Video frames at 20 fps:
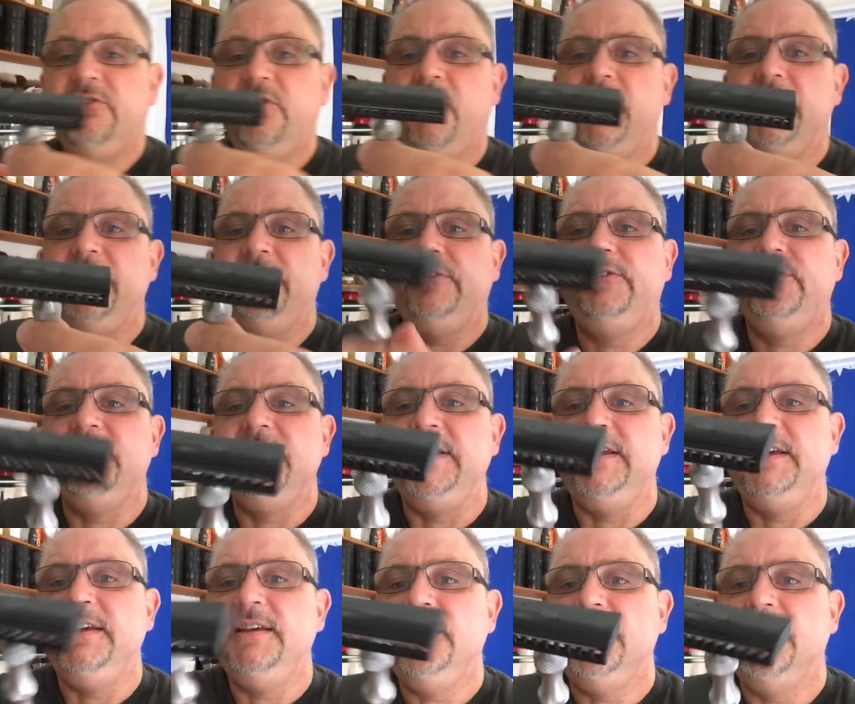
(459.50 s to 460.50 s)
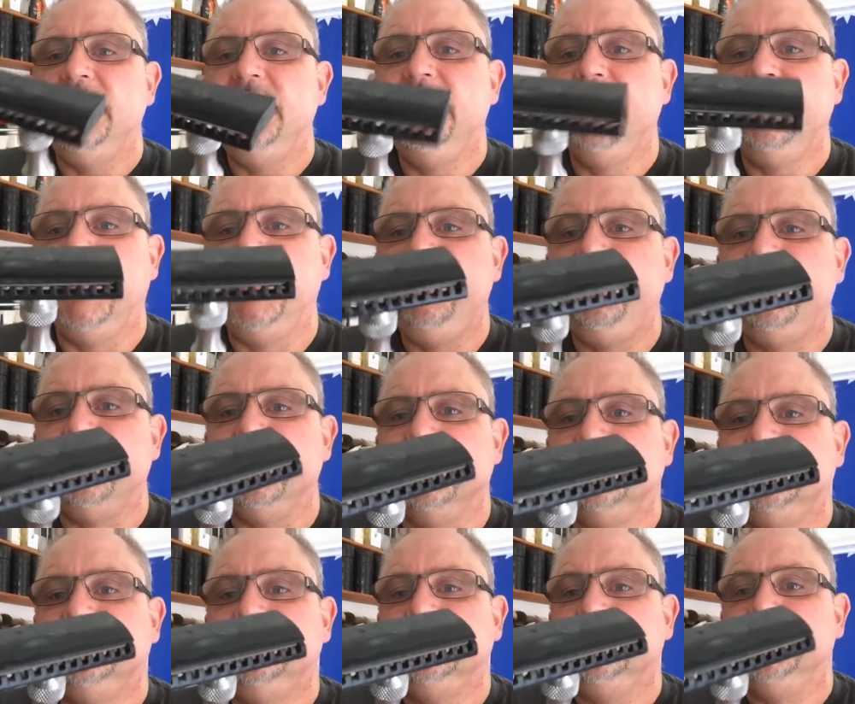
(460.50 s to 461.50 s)
like seeing innovation,
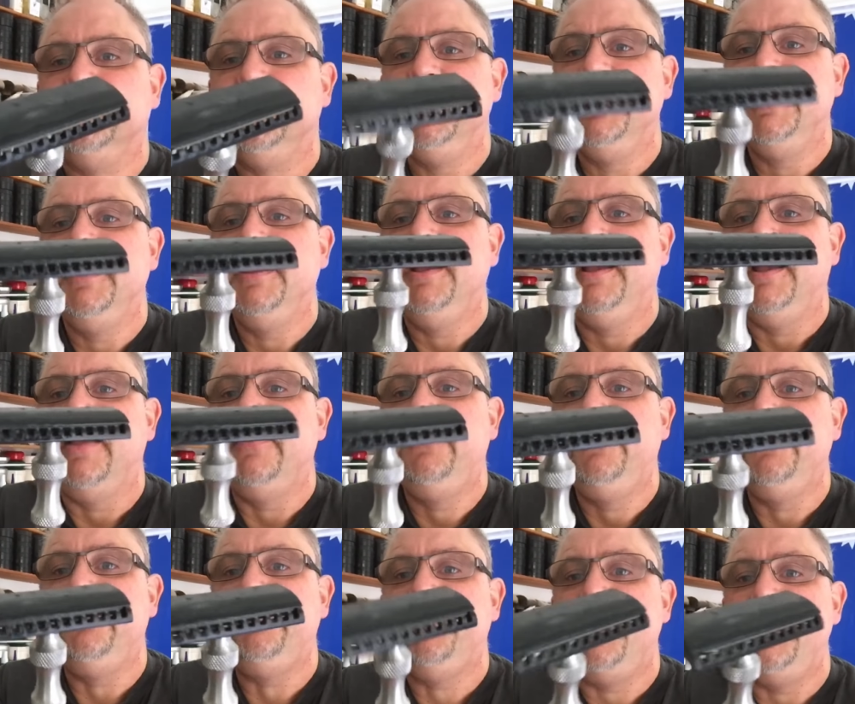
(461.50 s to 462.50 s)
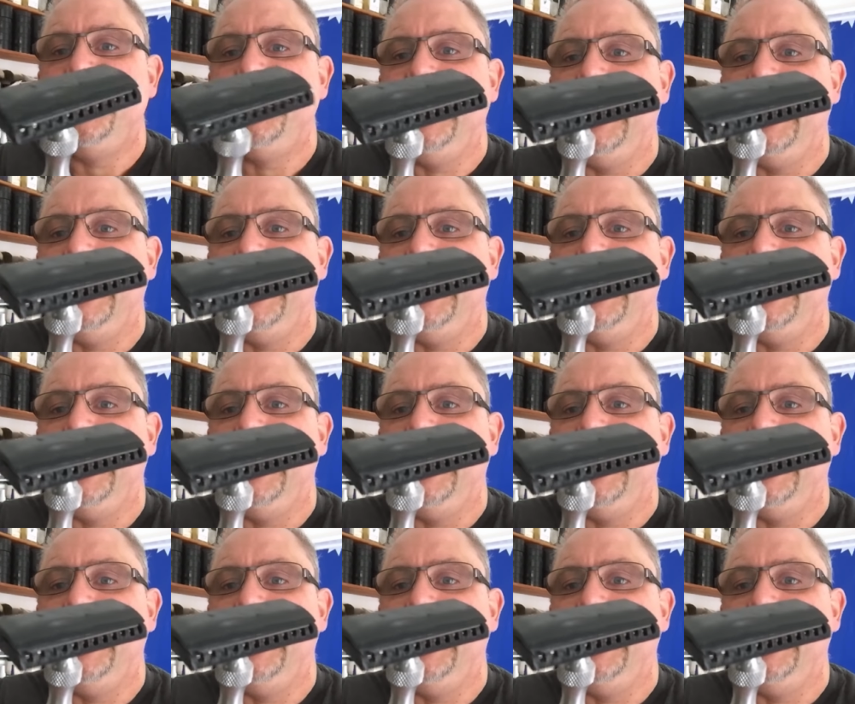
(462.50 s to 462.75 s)
and this one